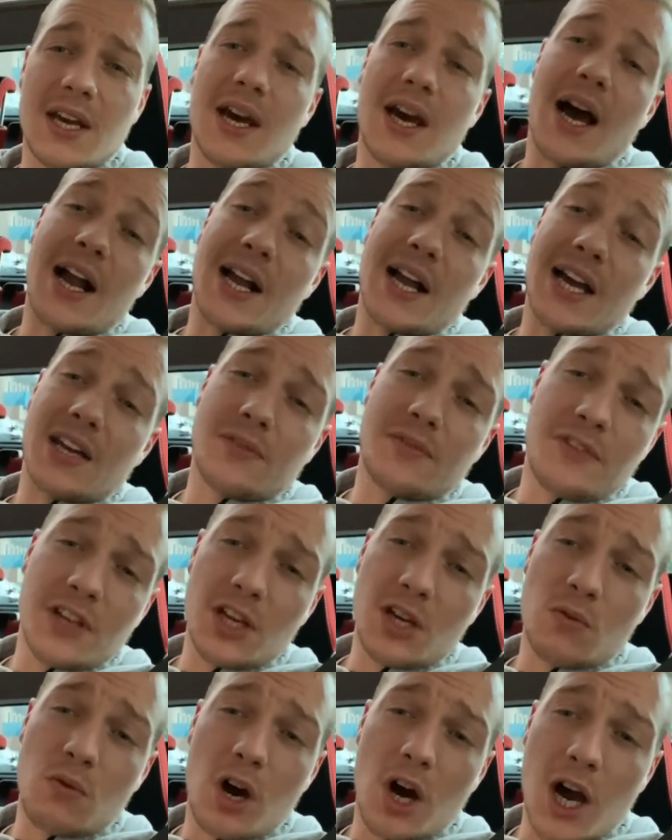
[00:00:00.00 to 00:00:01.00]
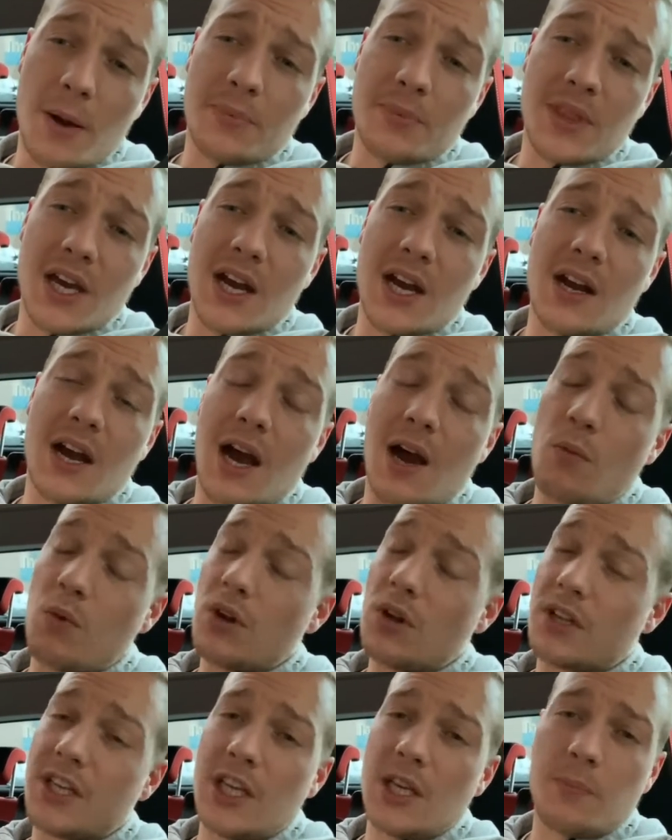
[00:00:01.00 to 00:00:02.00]
I got the video up there. I
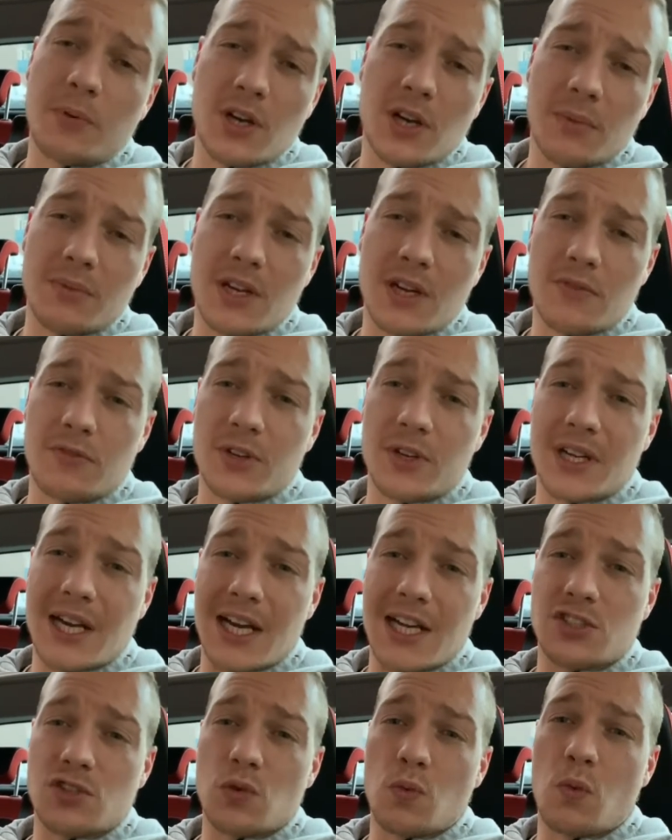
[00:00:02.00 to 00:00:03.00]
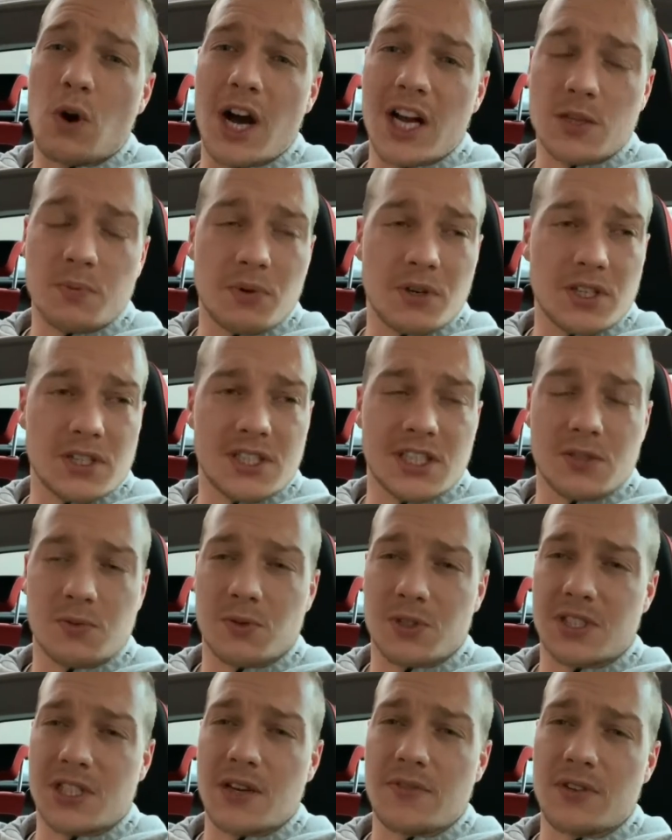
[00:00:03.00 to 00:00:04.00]
will keep it up there for you guys to watch because this
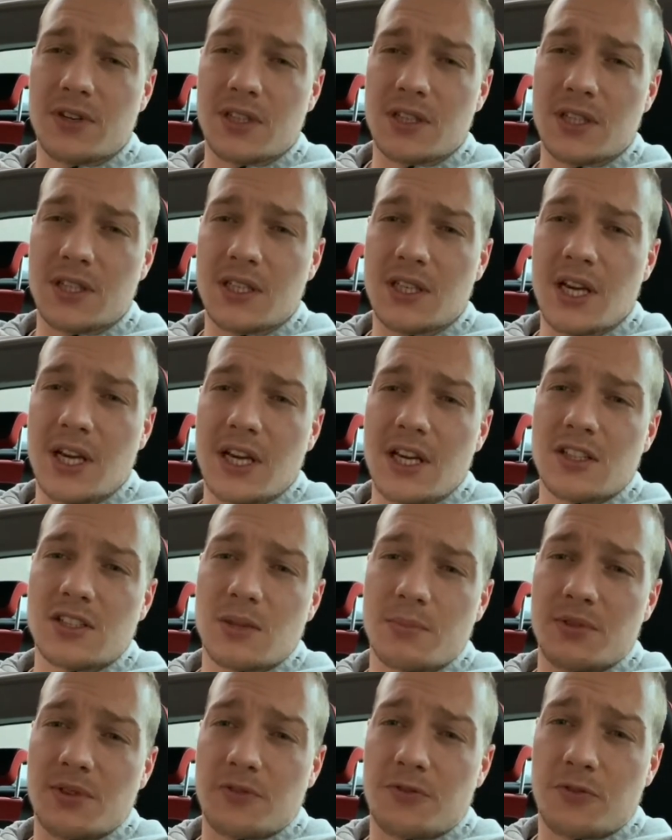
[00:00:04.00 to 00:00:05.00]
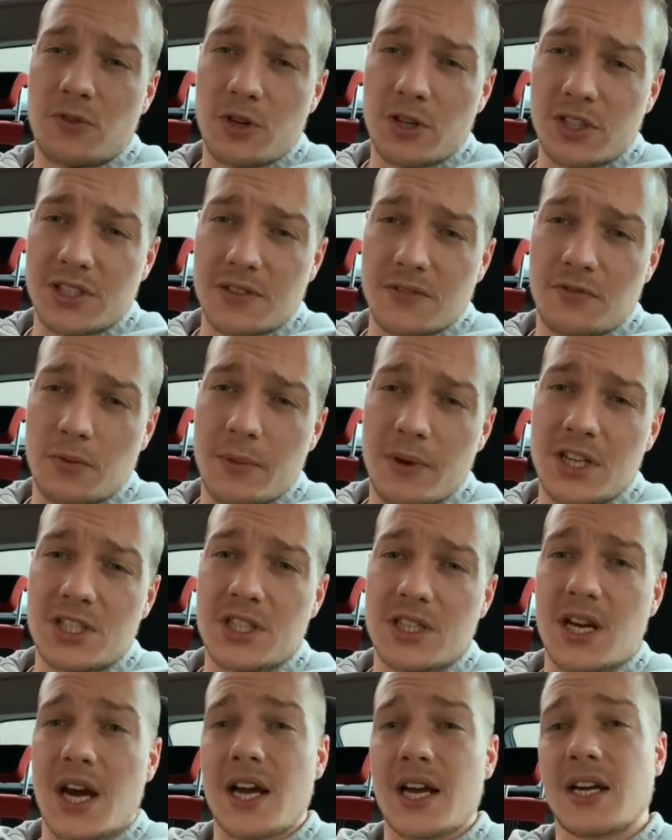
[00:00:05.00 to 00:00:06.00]
was definitely some of the first
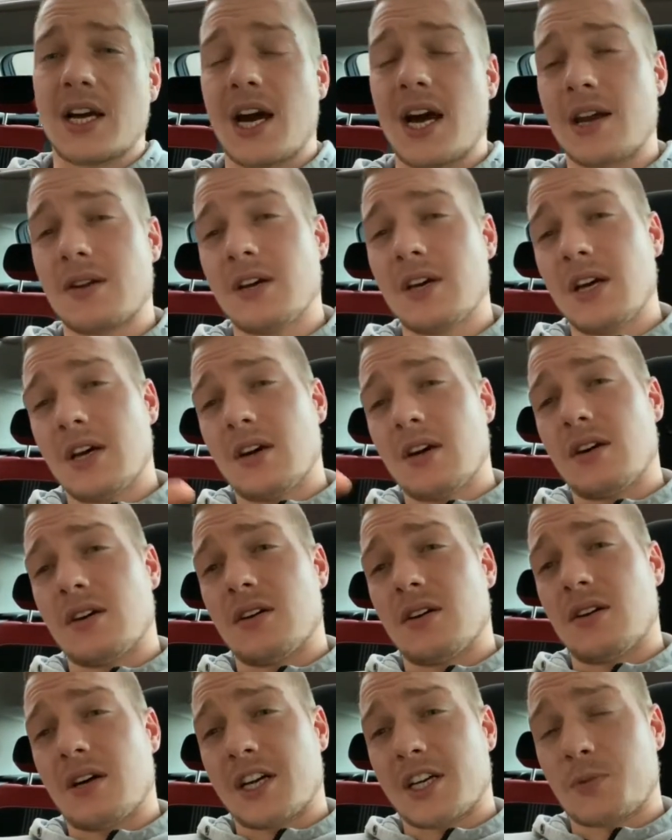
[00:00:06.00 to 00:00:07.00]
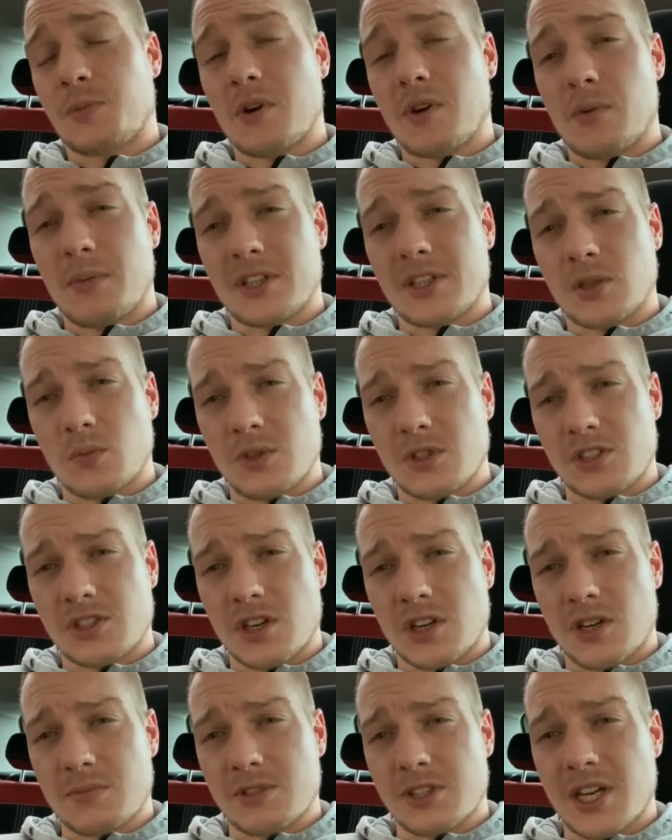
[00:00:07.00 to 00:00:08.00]
information I got experimenting with
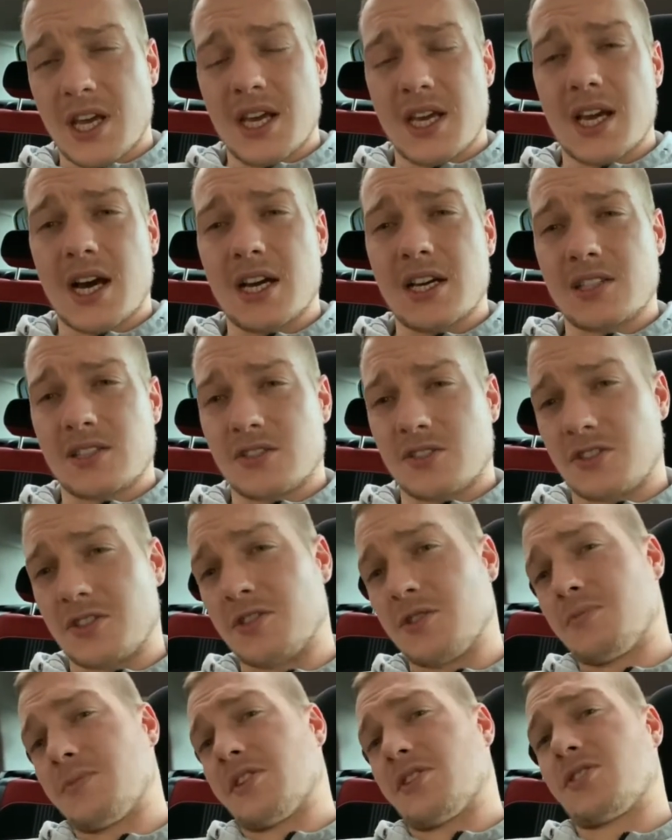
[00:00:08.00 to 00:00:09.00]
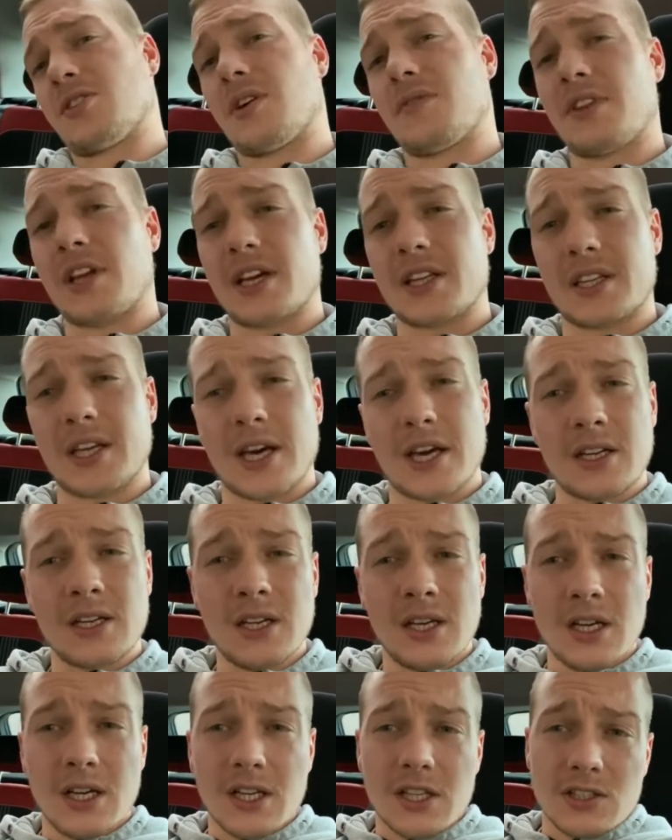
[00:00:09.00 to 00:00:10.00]
SARMS and AIs and SARMS and stuff like that.
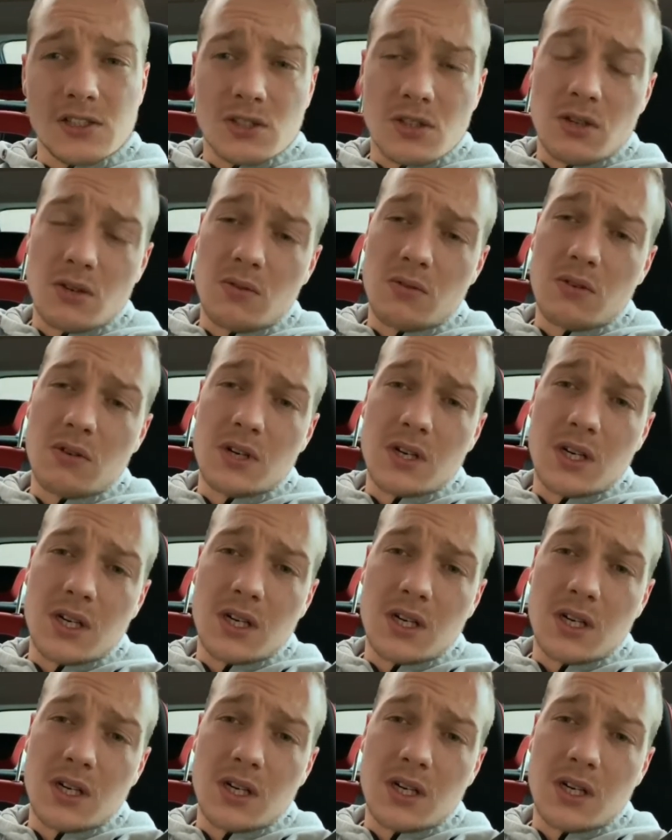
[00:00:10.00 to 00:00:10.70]
So